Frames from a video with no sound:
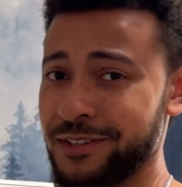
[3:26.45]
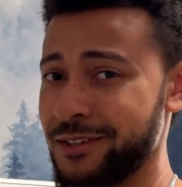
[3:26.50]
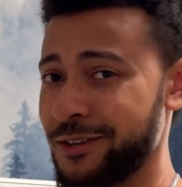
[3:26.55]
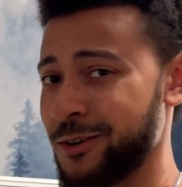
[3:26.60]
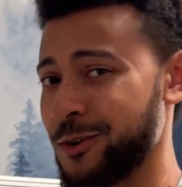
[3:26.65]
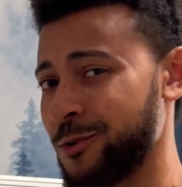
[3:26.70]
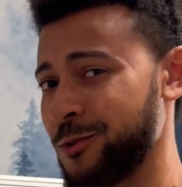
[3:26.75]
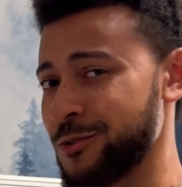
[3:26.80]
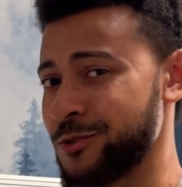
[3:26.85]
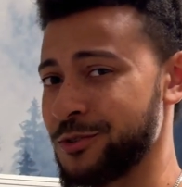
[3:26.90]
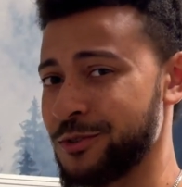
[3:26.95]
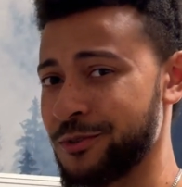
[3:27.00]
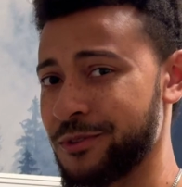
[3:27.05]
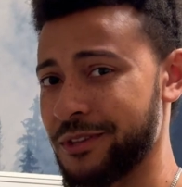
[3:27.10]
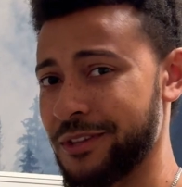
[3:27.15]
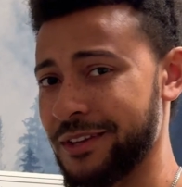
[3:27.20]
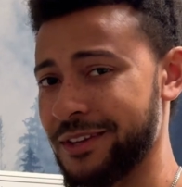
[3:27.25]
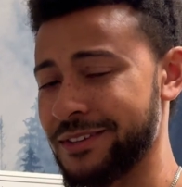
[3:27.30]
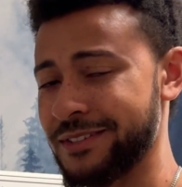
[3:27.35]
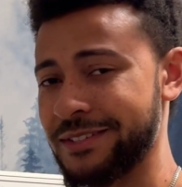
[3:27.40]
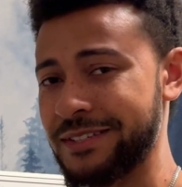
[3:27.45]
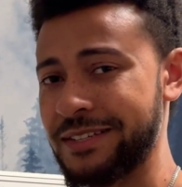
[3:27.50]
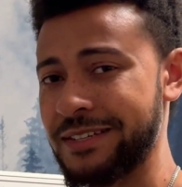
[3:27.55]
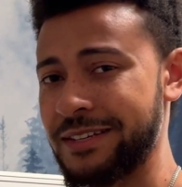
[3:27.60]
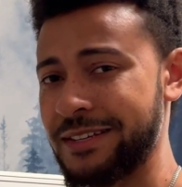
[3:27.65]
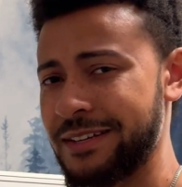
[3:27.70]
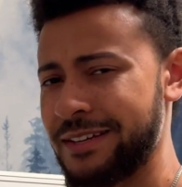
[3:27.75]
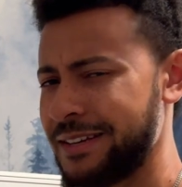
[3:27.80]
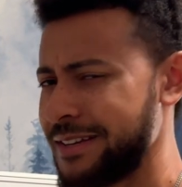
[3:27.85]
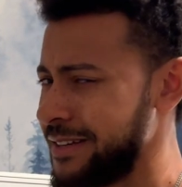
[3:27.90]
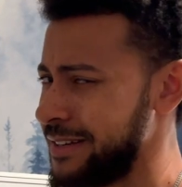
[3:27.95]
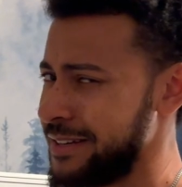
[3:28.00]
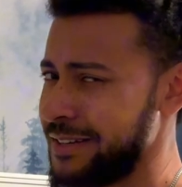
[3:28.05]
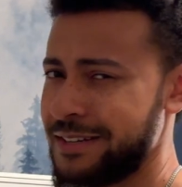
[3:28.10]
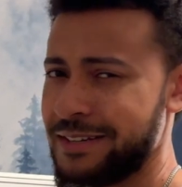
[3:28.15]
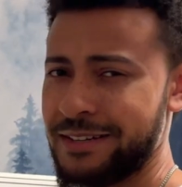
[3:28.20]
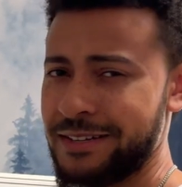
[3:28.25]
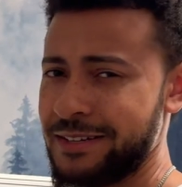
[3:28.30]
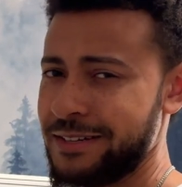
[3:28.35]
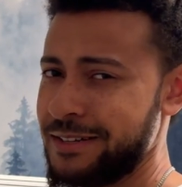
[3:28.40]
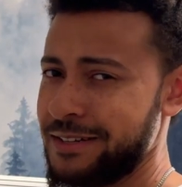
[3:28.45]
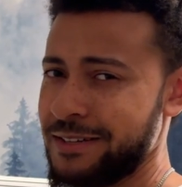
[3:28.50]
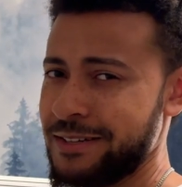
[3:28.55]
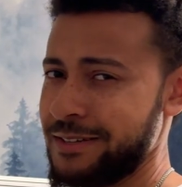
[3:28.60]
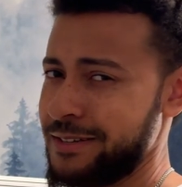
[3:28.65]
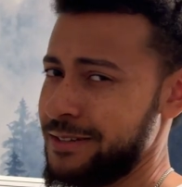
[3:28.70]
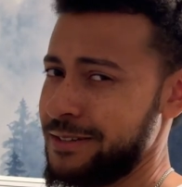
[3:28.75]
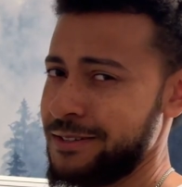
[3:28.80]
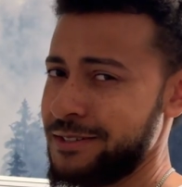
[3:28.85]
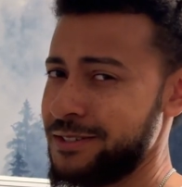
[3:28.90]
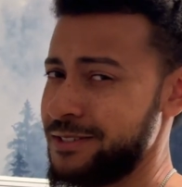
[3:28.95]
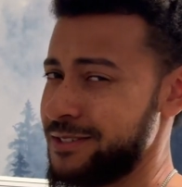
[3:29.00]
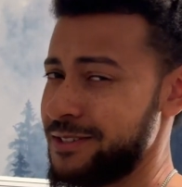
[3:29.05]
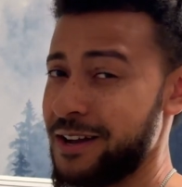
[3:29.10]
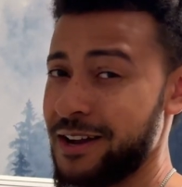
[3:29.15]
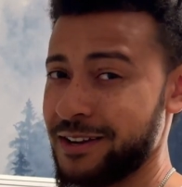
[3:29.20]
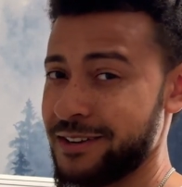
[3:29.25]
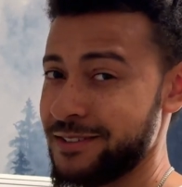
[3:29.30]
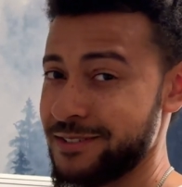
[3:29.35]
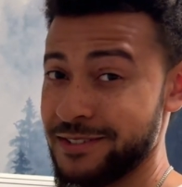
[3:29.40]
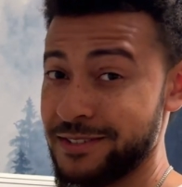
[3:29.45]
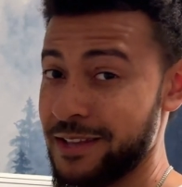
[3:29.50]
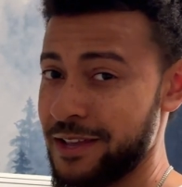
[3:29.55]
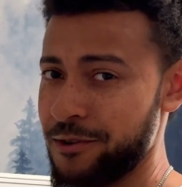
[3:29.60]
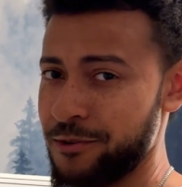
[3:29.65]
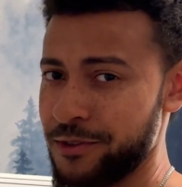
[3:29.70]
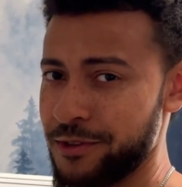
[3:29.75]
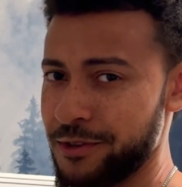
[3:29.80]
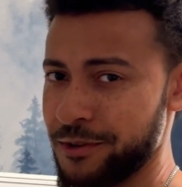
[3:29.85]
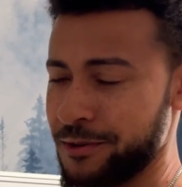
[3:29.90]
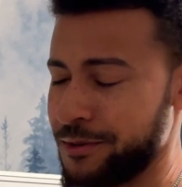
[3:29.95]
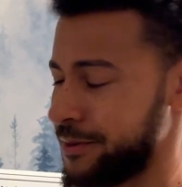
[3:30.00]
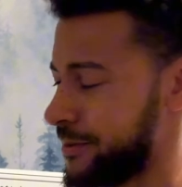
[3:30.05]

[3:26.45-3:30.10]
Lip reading: the cold truth is she's not going to stay with you.